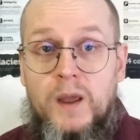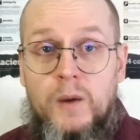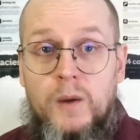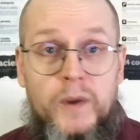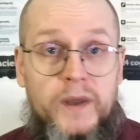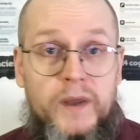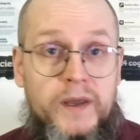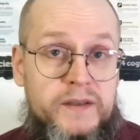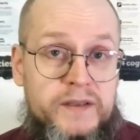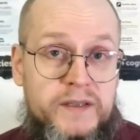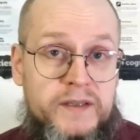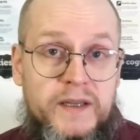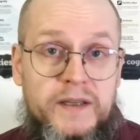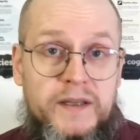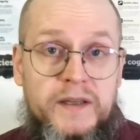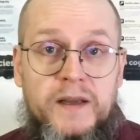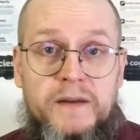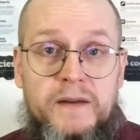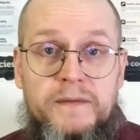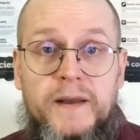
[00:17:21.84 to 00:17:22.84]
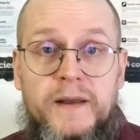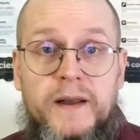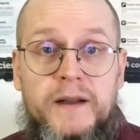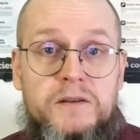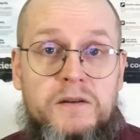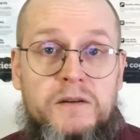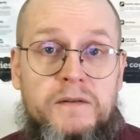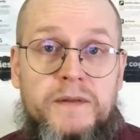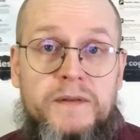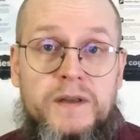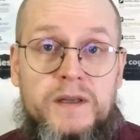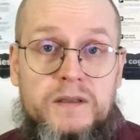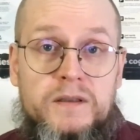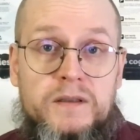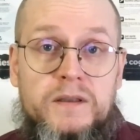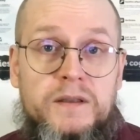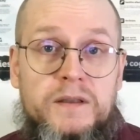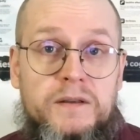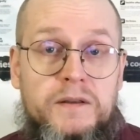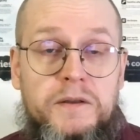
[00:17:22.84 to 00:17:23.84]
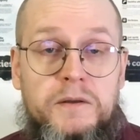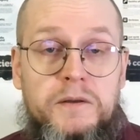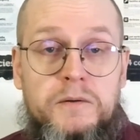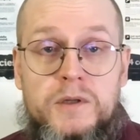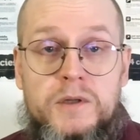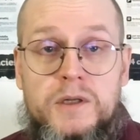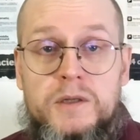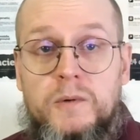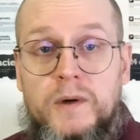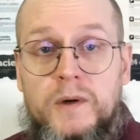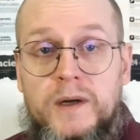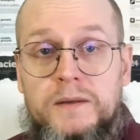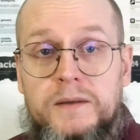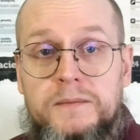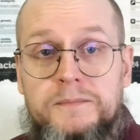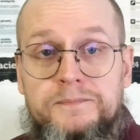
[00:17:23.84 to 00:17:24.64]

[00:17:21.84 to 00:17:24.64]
we can see the effects of this in the news as well.